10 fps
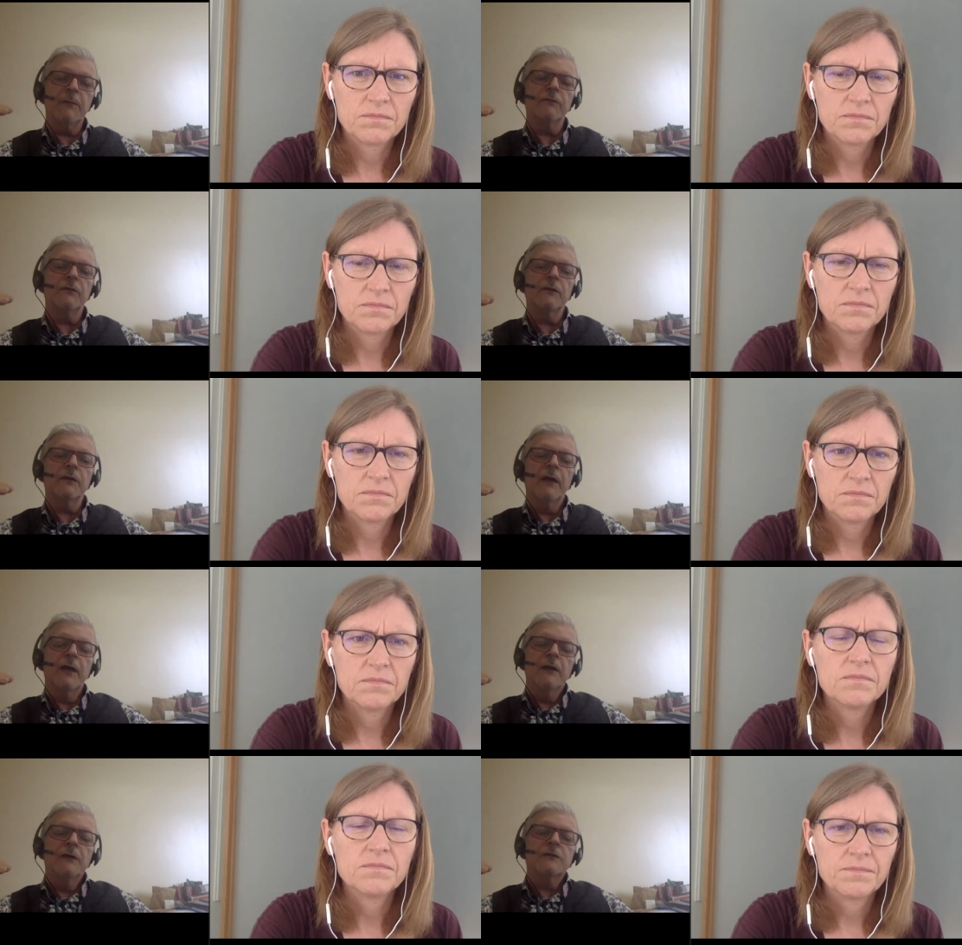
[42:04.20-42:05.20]
Speaker 1: same level.
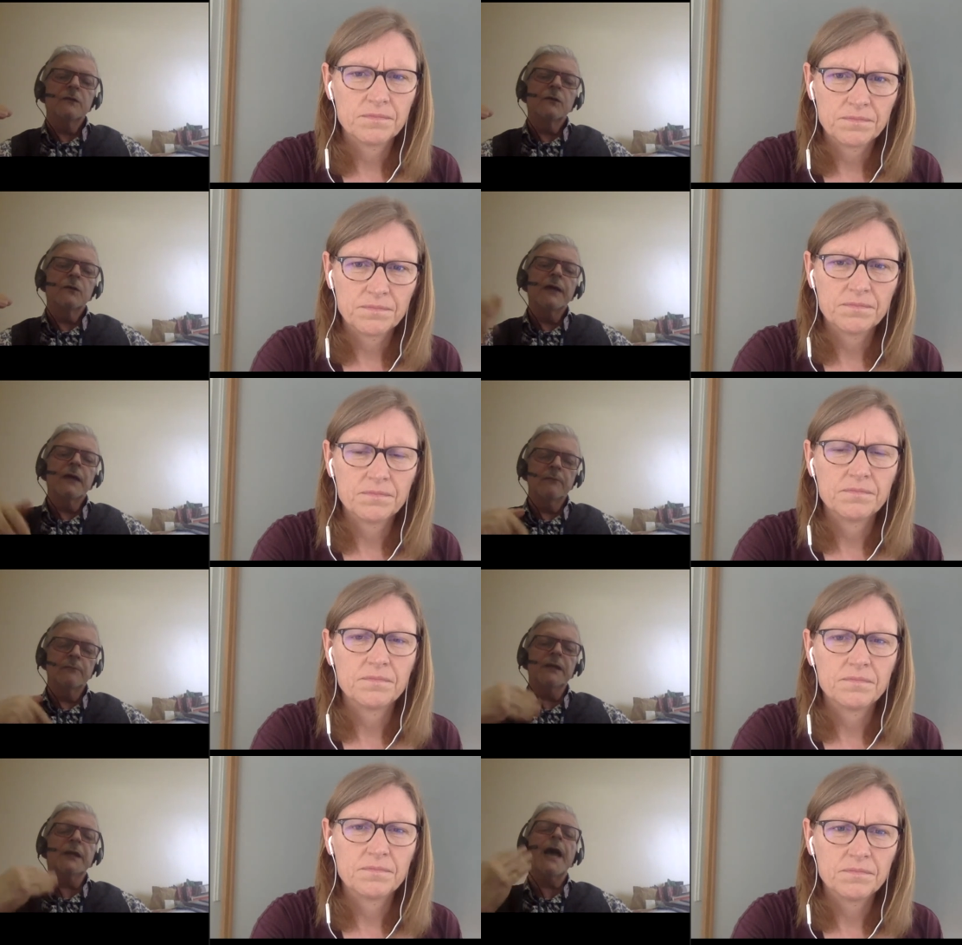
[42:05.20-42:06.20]
So
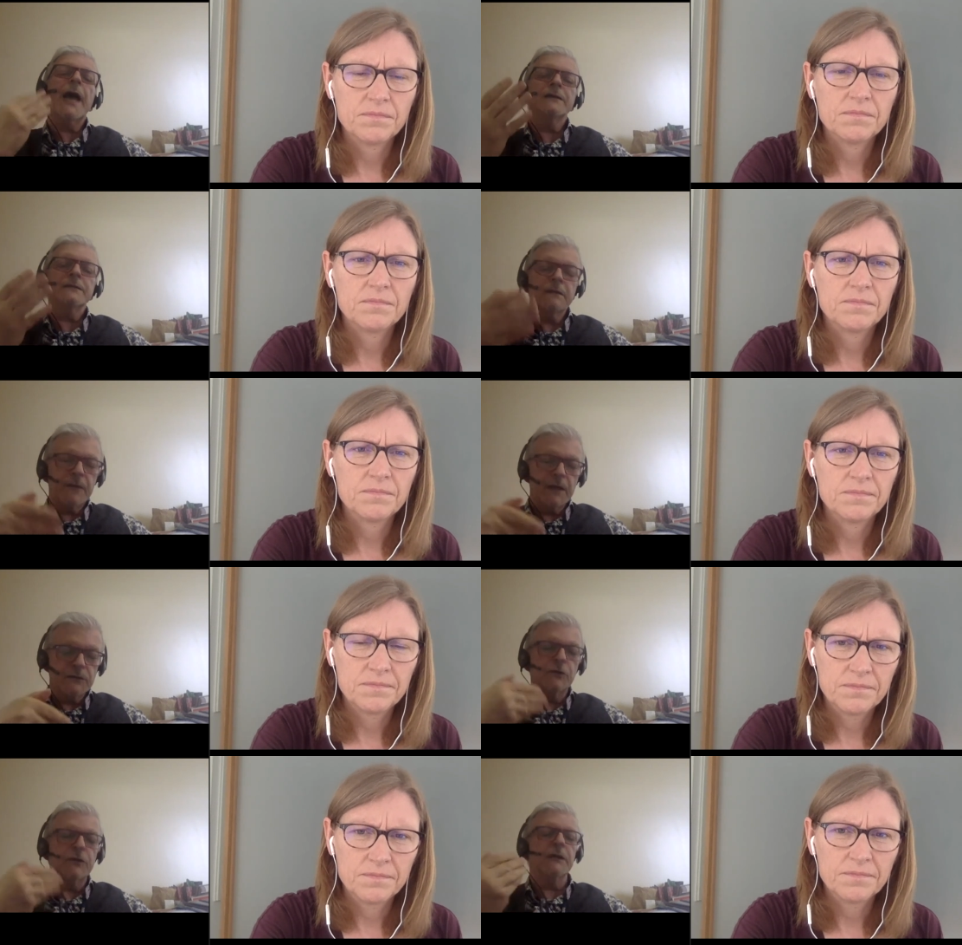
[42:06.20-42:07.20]
again, because
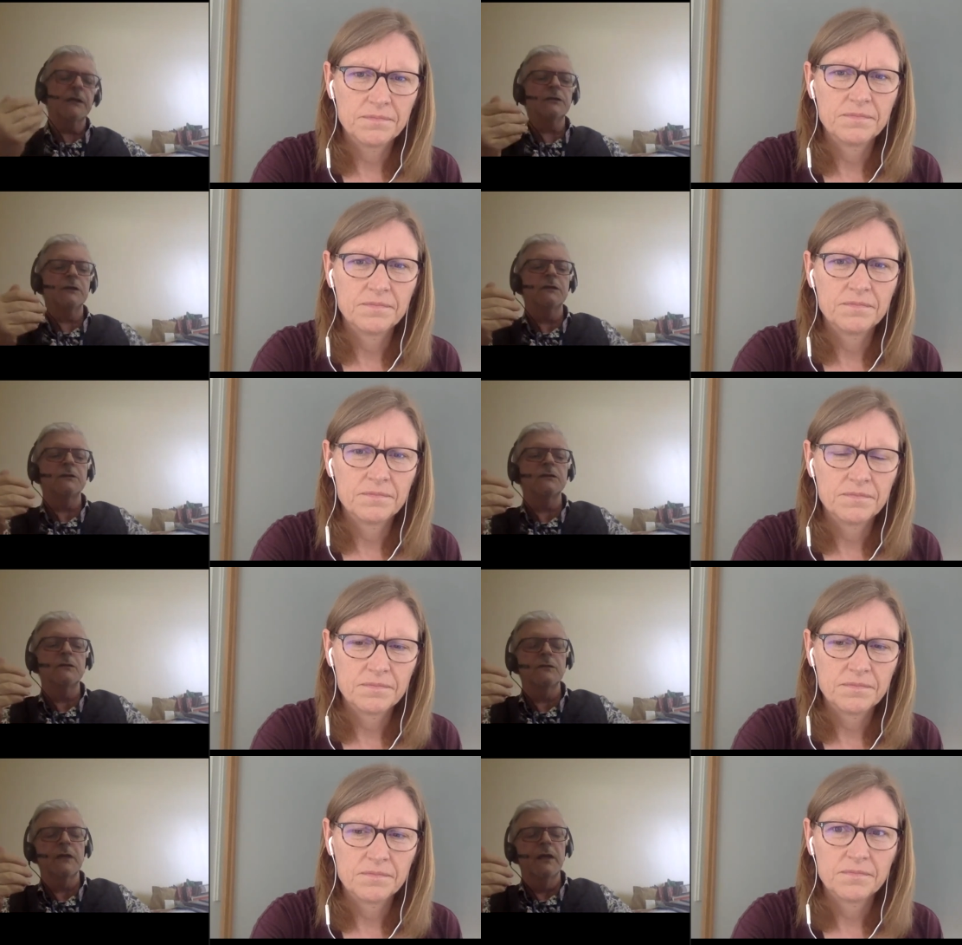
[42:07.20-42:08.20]
of that circulation
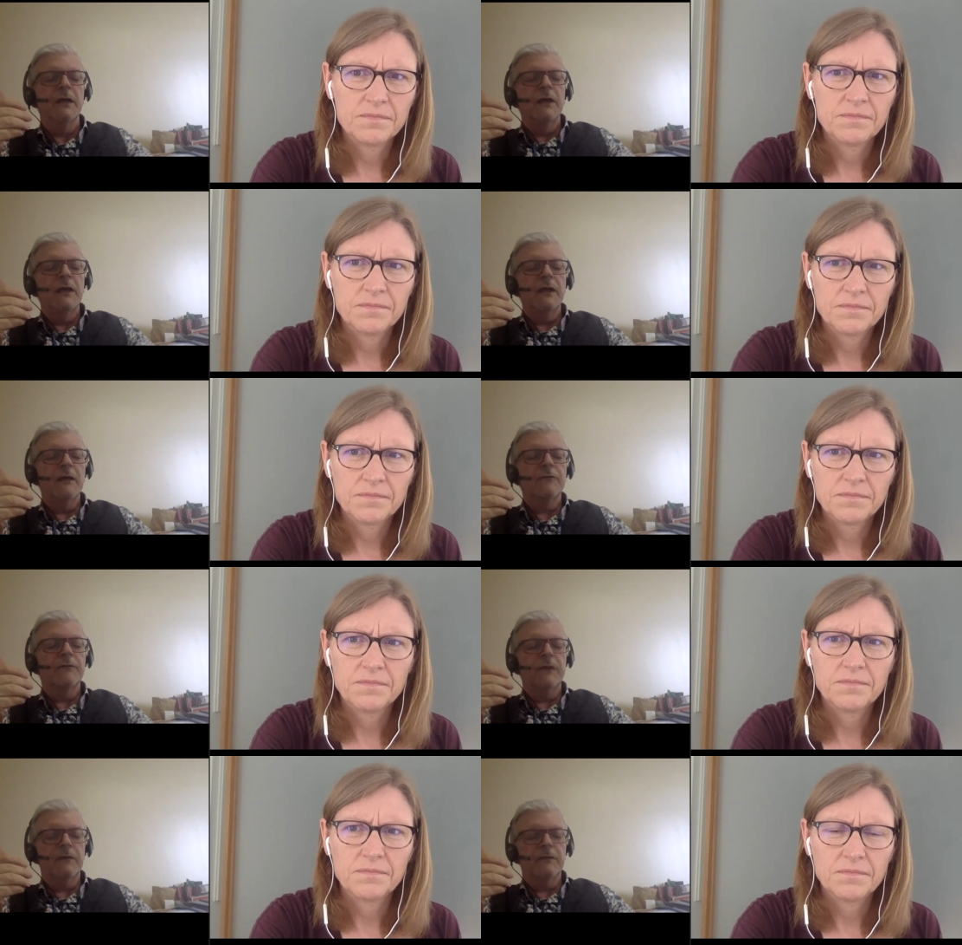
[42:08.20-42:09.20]
issues,
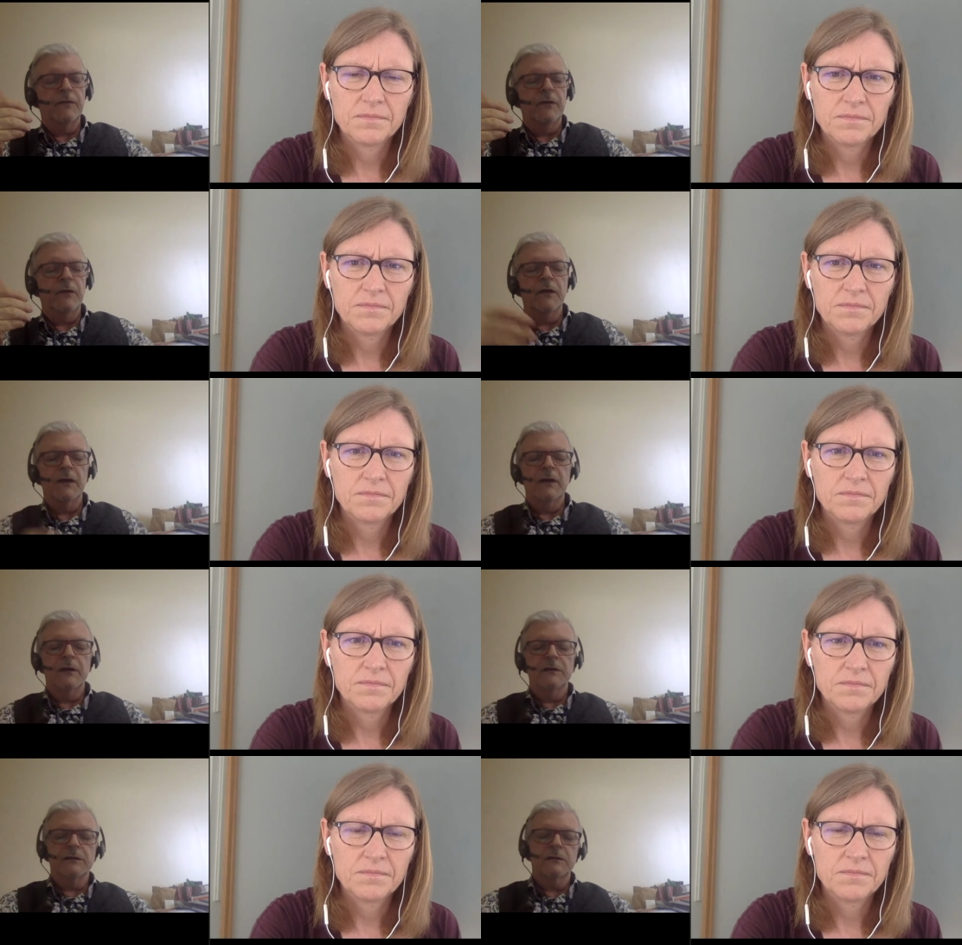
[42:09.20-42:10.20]
if if there
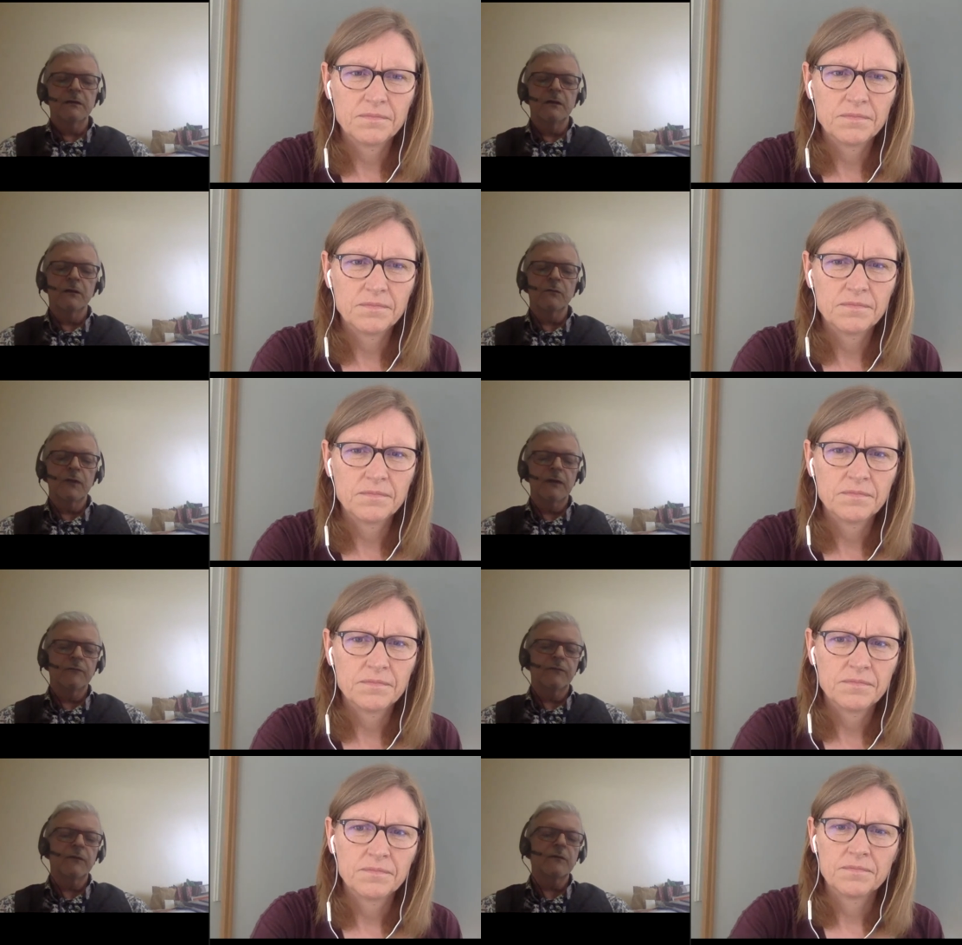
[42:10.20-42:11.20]
is you
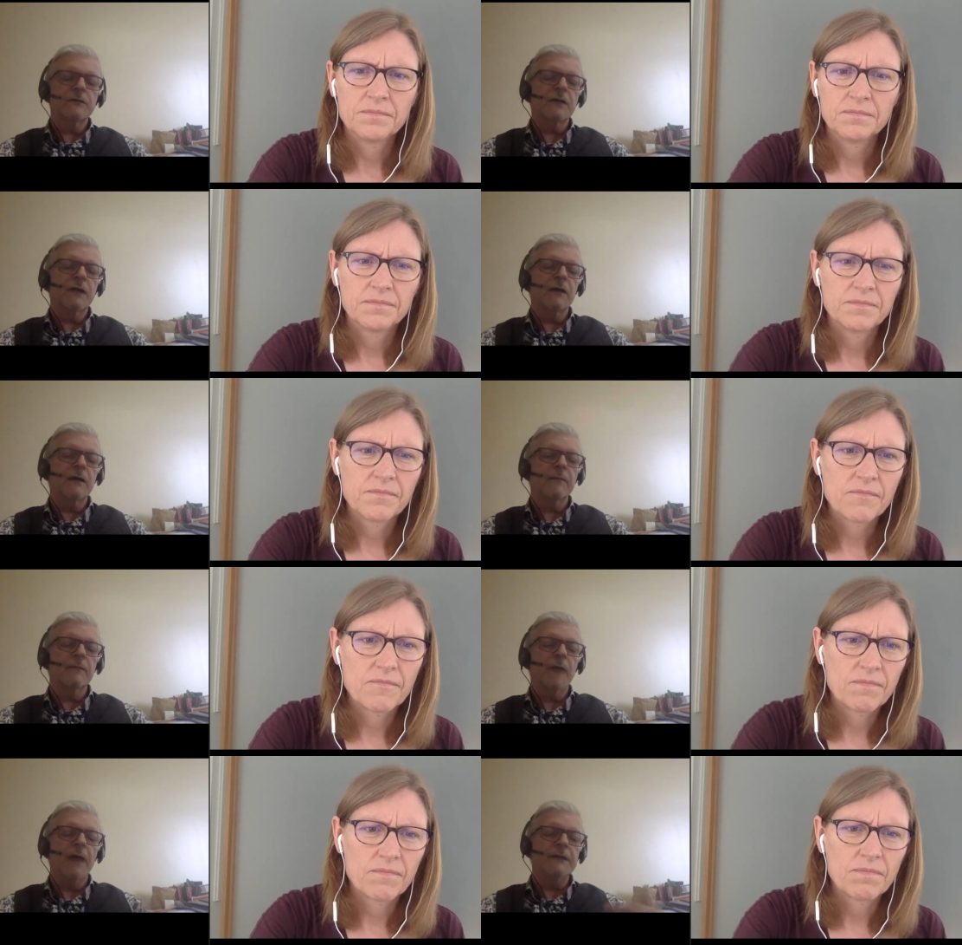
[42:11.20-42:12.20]
know if there's
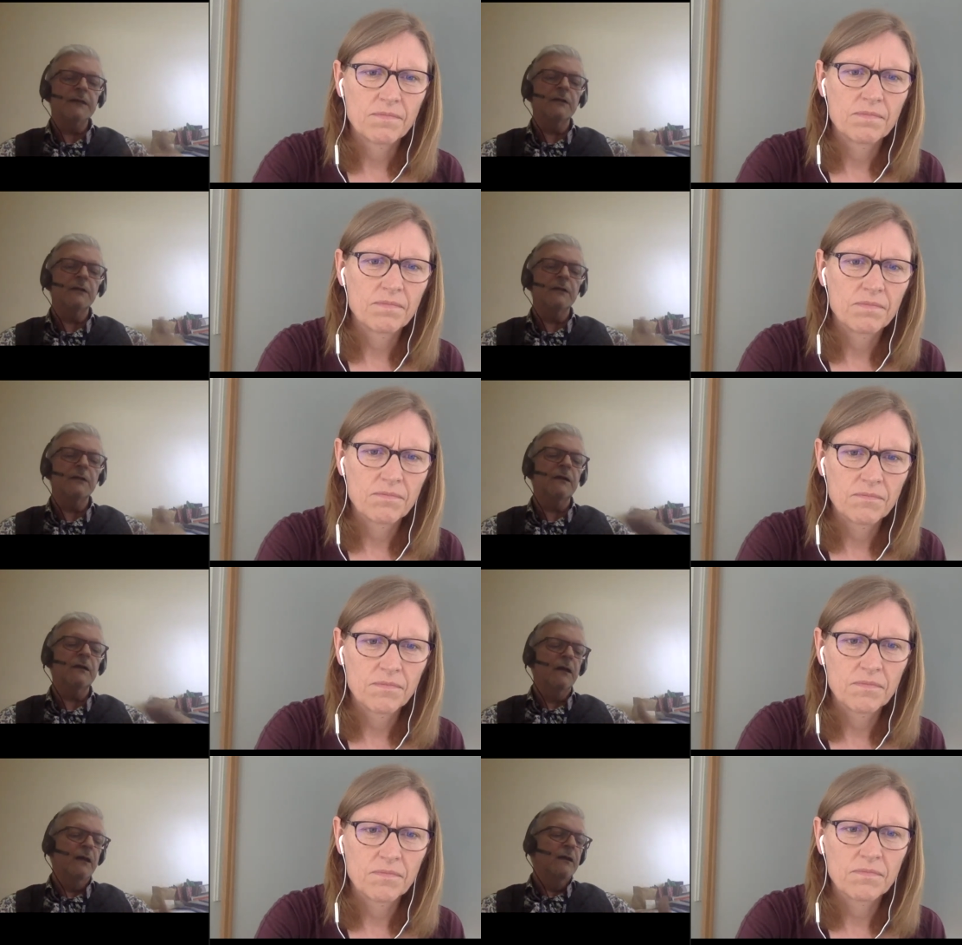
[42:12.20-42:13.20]
um, ideally